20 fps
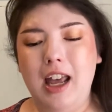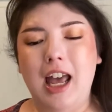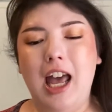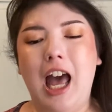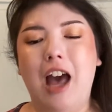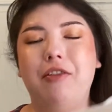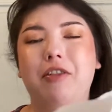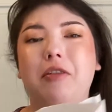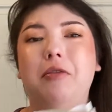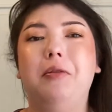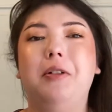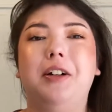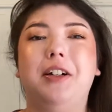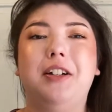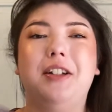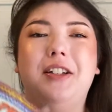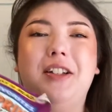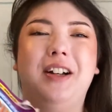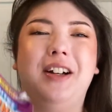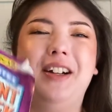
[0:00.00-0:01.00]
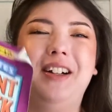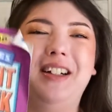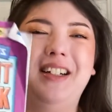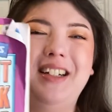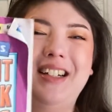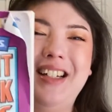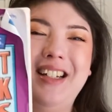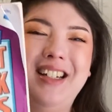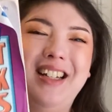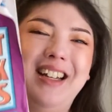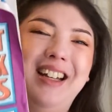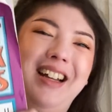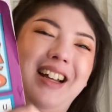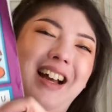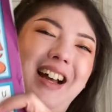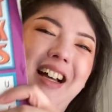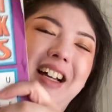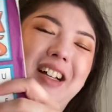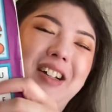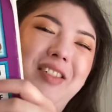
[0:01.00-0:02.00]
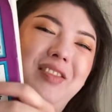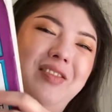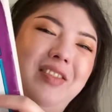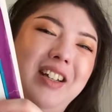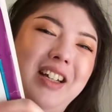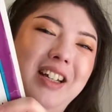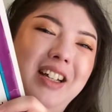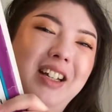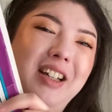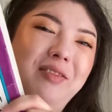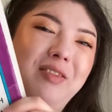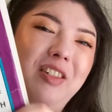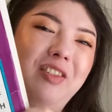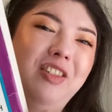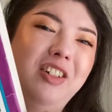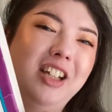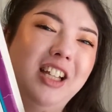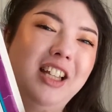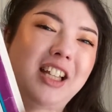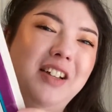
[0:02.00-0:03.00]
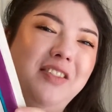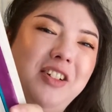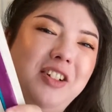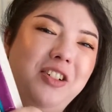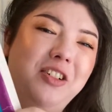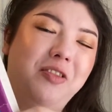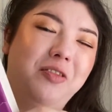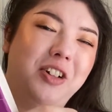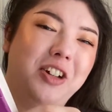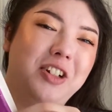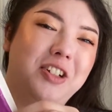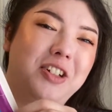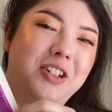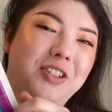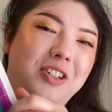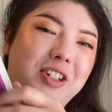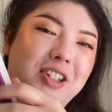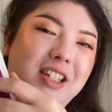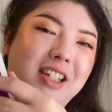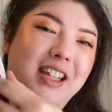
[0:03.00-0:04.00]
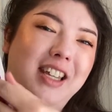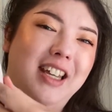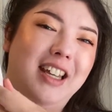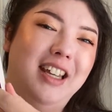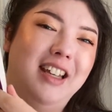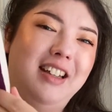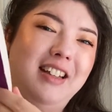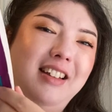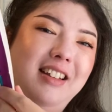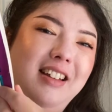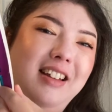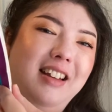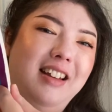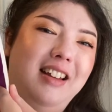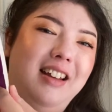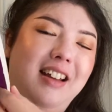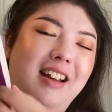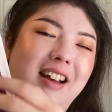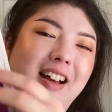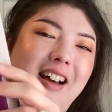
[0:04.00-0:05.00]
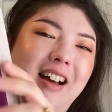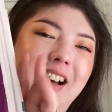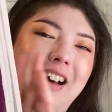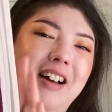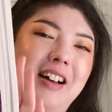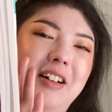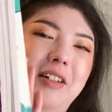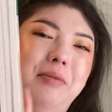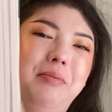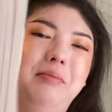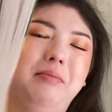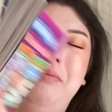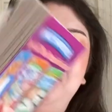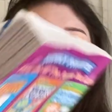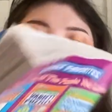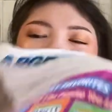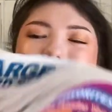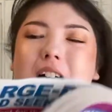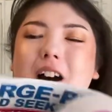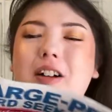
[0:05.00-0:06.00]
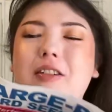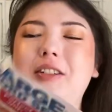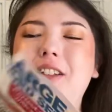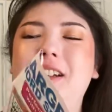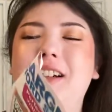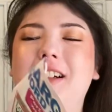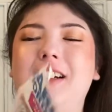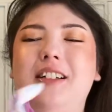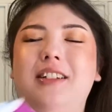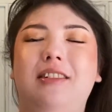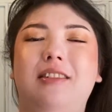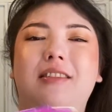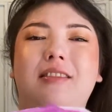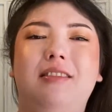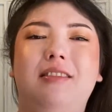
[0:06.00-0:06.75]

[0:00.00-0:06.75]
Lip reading: Have a word search. Been really loving doing word searches again. All done.